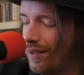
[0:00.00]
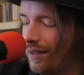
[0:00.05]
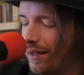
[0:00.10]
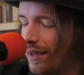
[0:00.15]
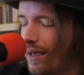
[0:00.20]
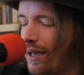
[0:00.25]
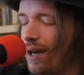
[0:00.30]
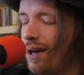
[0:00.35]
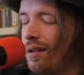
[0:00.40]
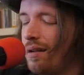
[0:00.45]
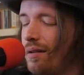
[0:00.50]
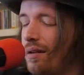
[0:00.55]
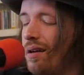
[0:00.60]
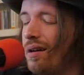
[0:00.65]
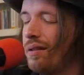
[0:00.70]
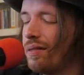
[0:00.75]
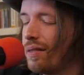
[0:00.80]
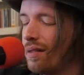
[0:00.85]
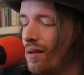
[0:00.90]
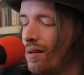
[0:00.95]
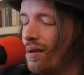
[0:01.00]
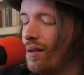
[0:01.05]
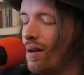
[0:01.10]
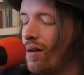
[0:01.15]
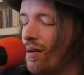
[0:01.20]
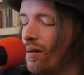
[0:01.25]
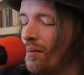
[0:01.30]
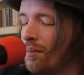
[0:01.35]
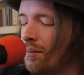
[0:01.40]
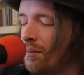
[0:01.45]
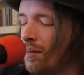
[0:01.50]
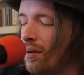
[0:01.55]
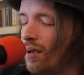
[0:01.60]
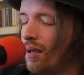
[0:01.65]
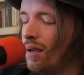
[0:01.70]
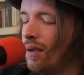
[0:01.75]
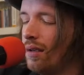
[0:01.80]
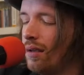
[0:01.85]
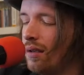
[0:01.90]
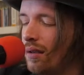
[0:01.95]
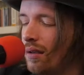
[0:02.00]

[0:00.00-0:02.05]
They got nothing on me.